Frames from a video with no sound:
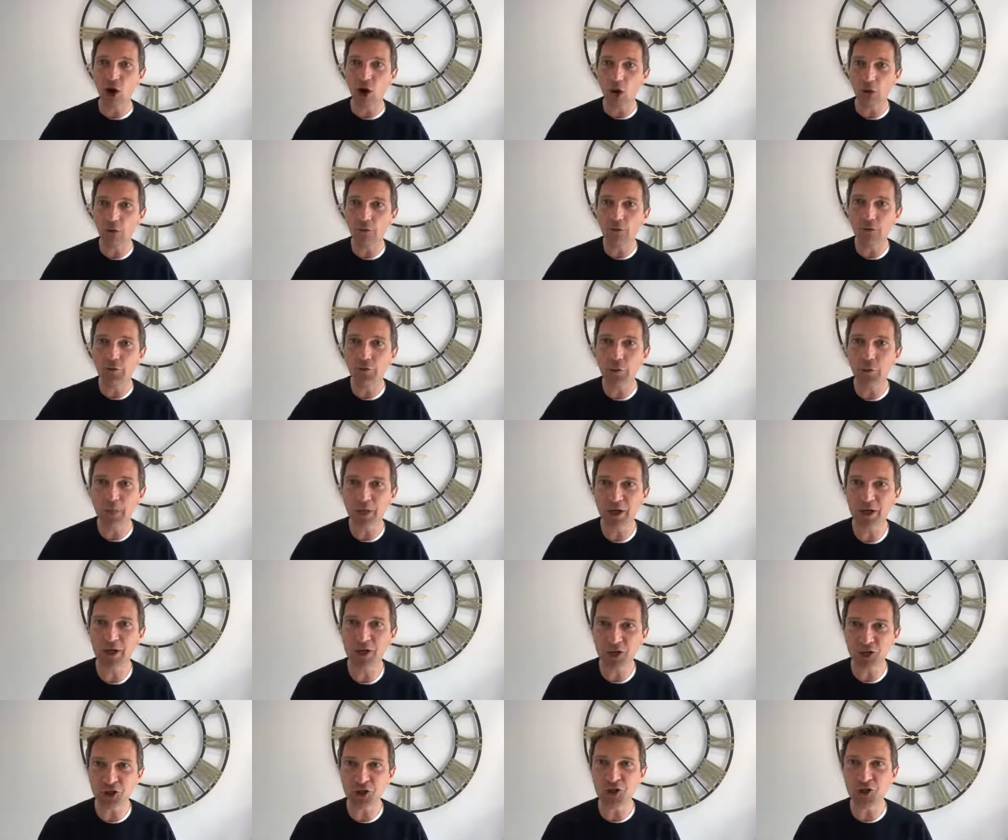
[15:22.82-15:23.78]
of the
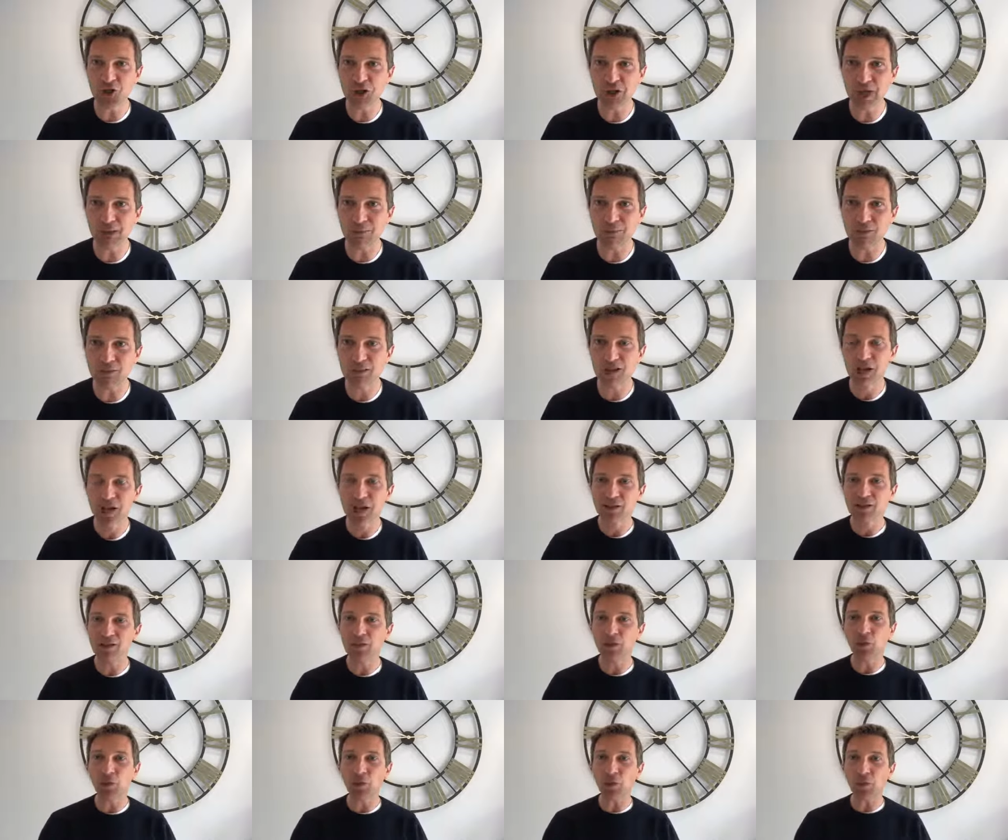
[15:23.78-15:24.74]
Persian ships
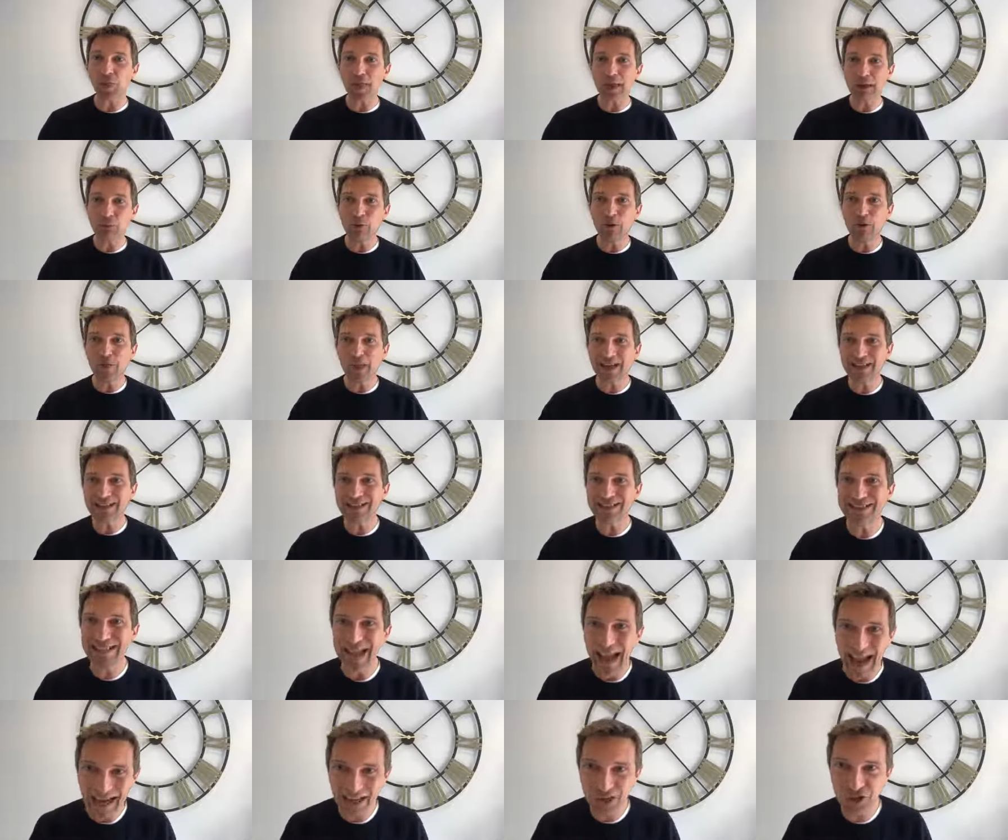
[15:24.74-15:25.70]
so that they were then
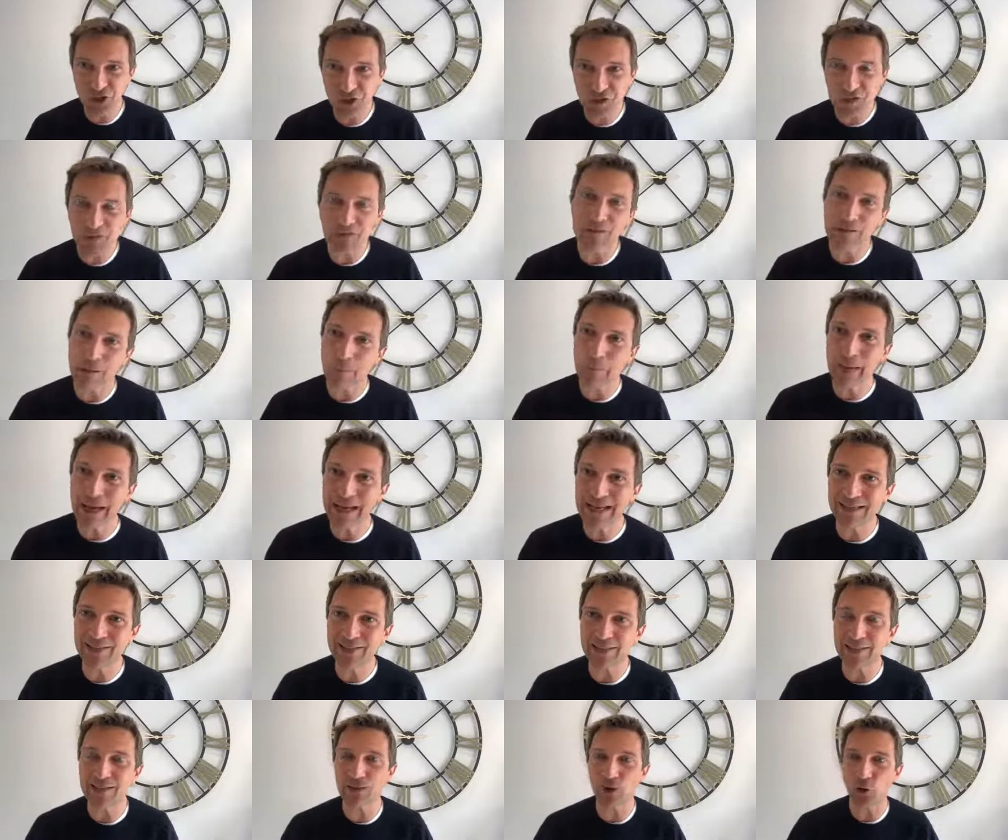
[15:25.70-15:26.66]
dashed to
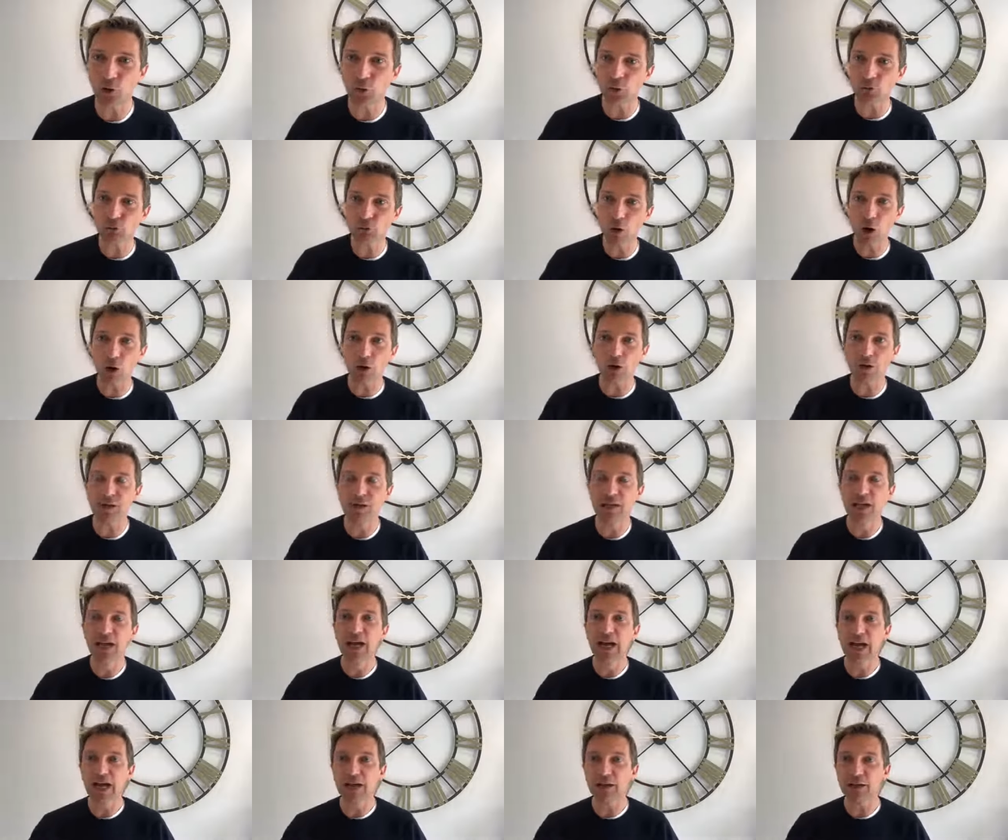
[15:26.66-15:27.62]
pieces on the rocks,
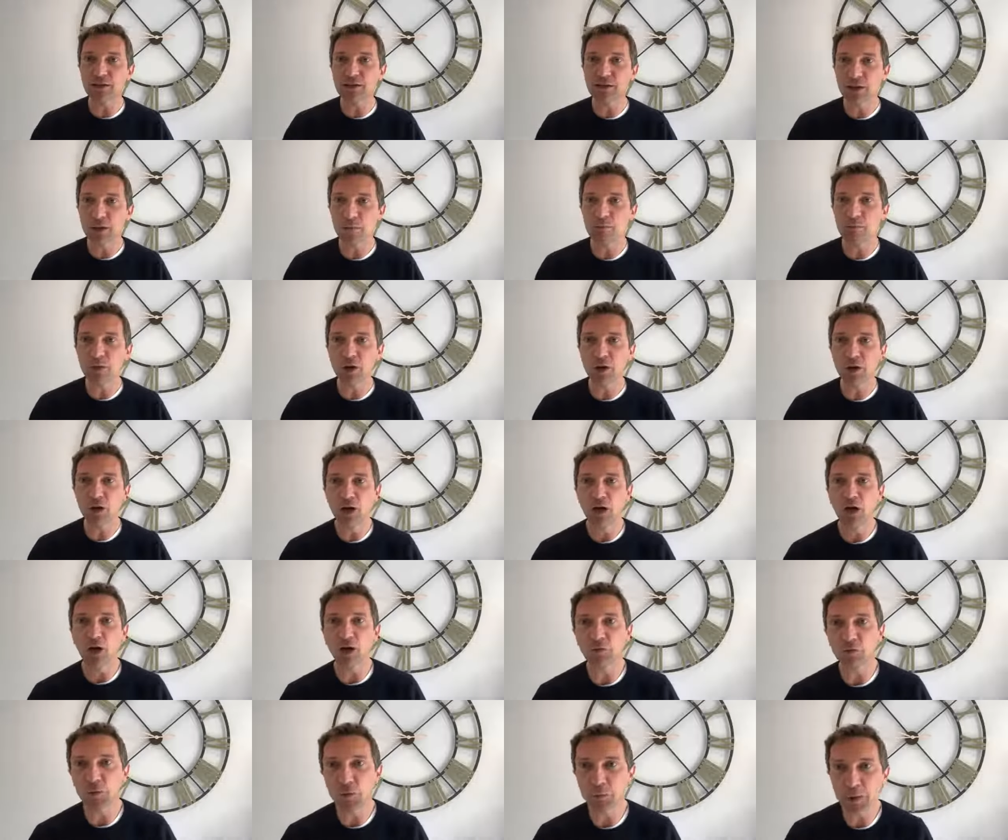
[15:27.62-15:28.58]
and a number
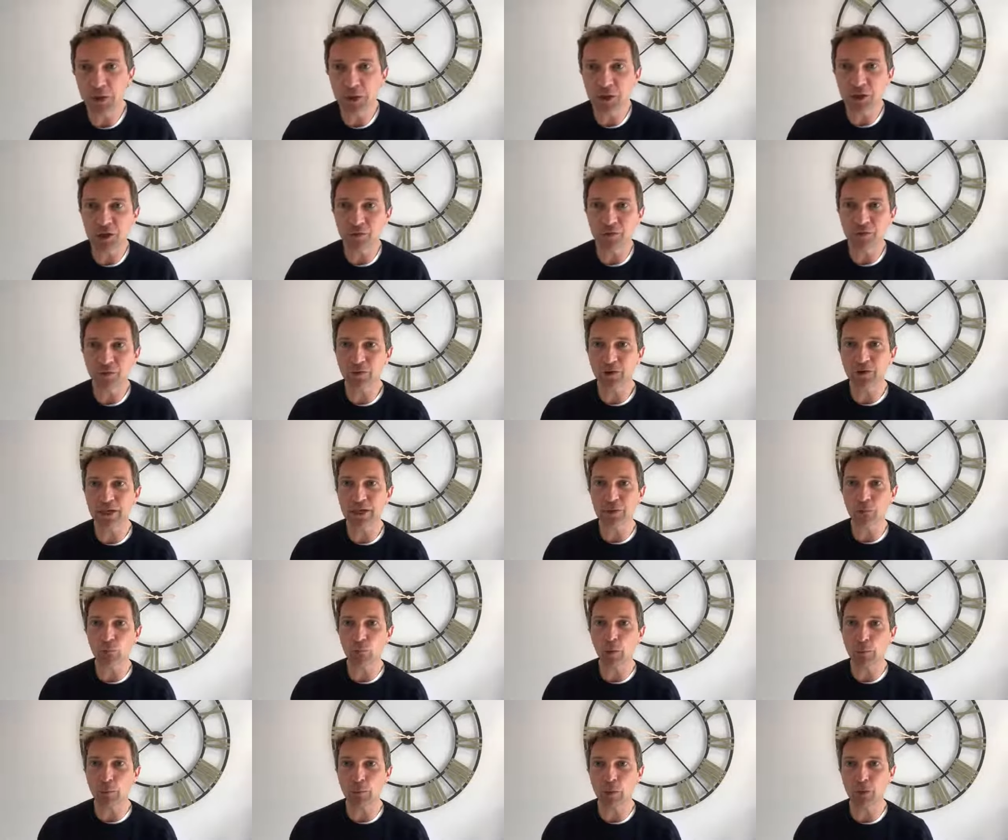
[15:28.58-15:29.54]
of the Persian
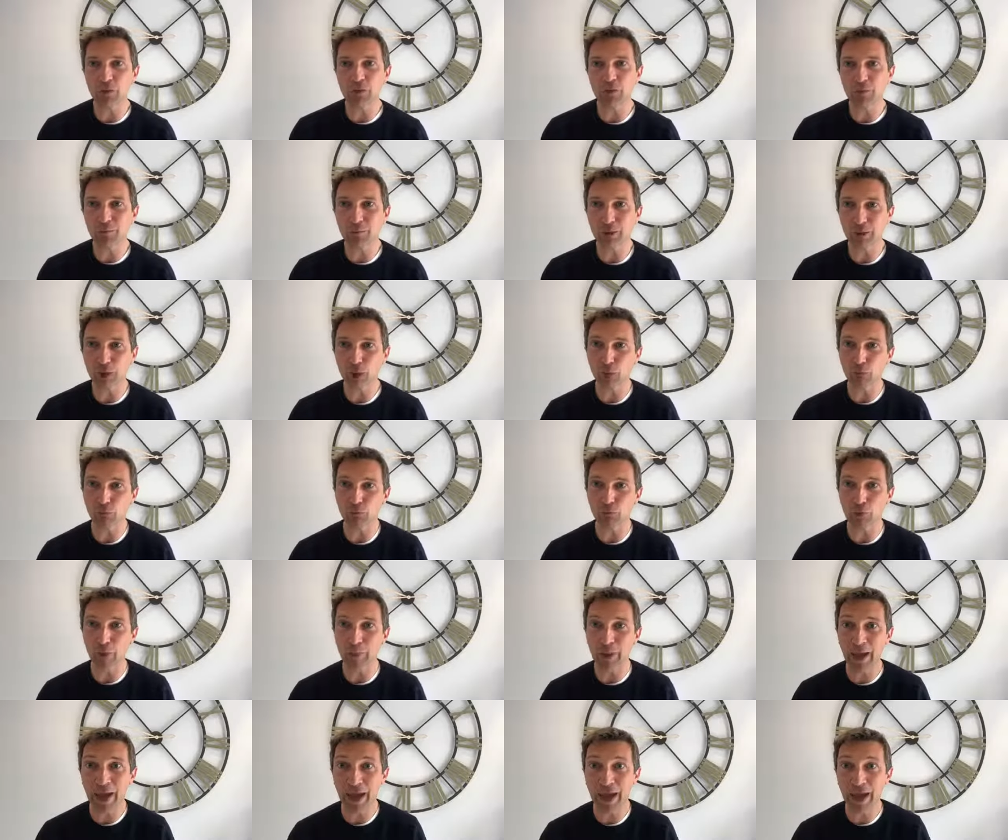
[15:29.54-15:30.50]
fleet were put beyond
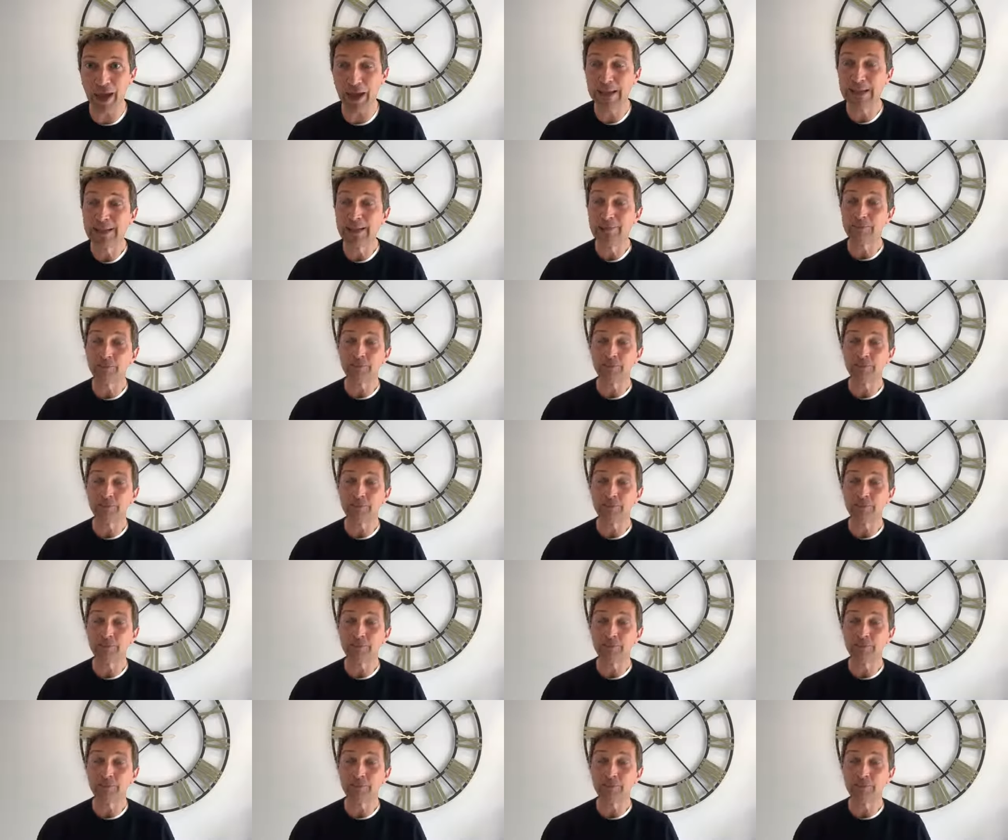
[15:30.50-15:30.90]
repair.